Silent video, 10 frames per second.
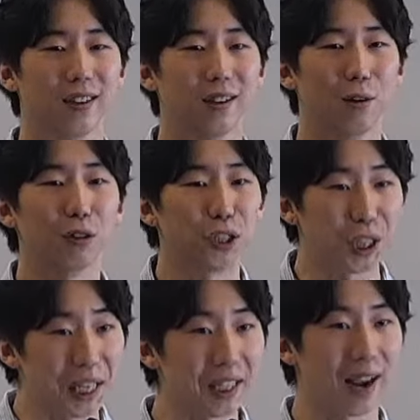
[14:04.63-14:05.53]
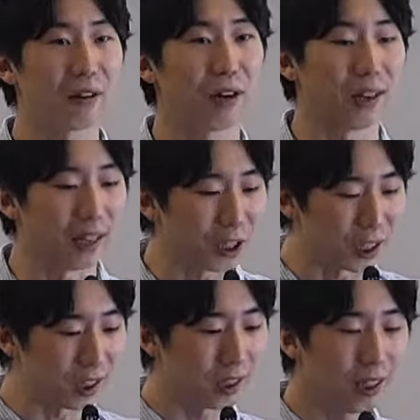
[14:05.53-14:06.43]
Or she's angry and, and she,
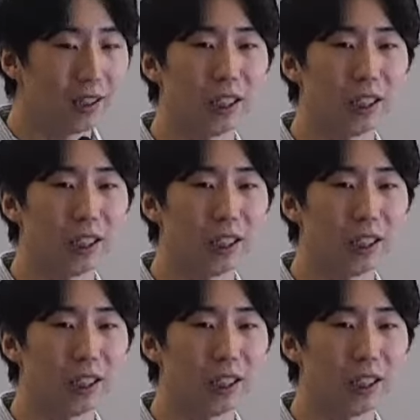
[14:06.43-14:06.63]
she